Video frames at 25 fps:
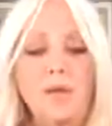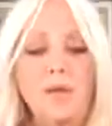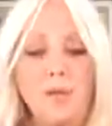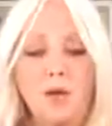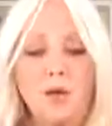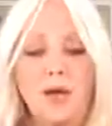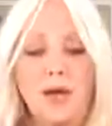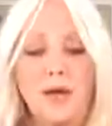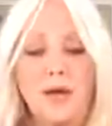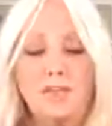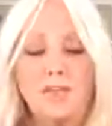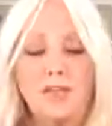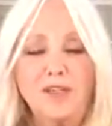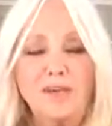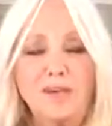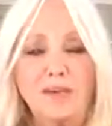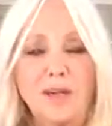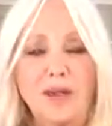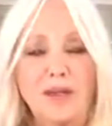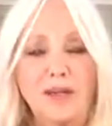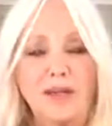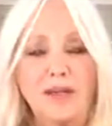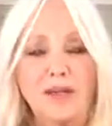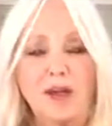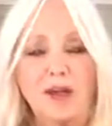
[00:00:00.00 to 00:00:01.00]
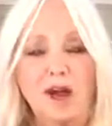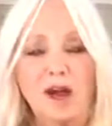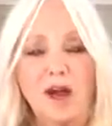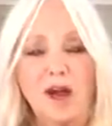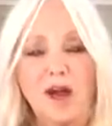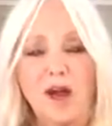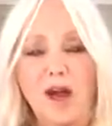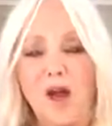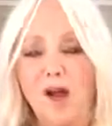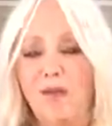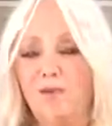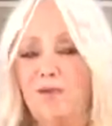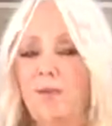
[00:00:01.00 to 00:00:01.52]
will come to me.
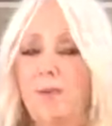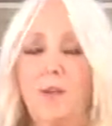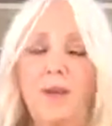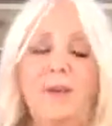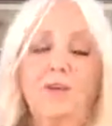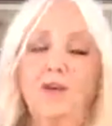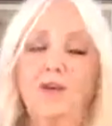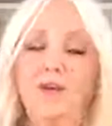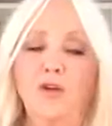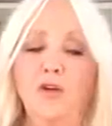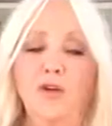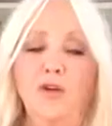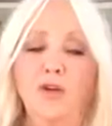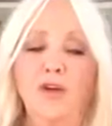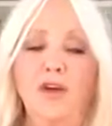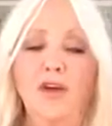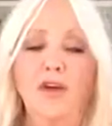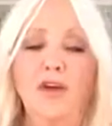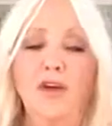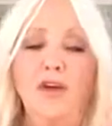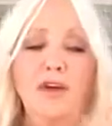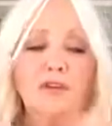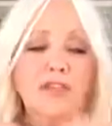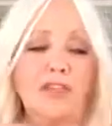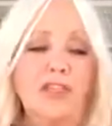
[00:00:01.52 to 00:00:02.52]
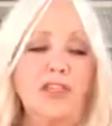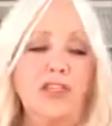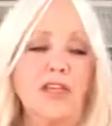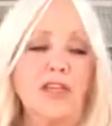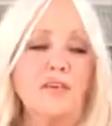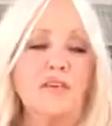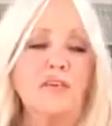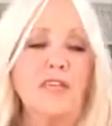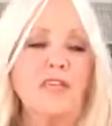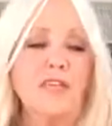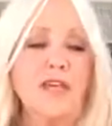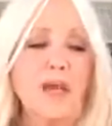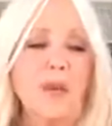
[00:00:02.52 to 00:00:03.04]
I remember talking to her and she
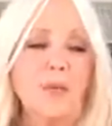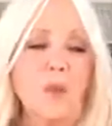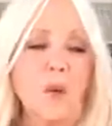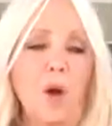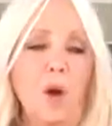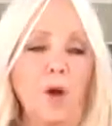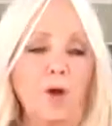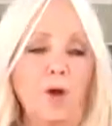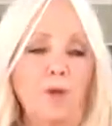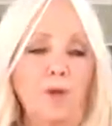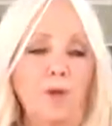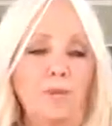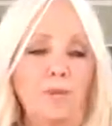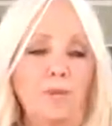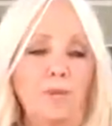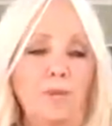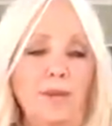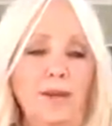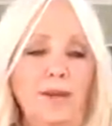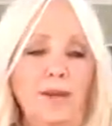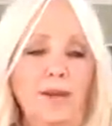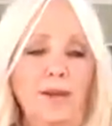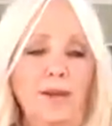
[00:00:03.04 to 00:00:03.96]
would say, welcome.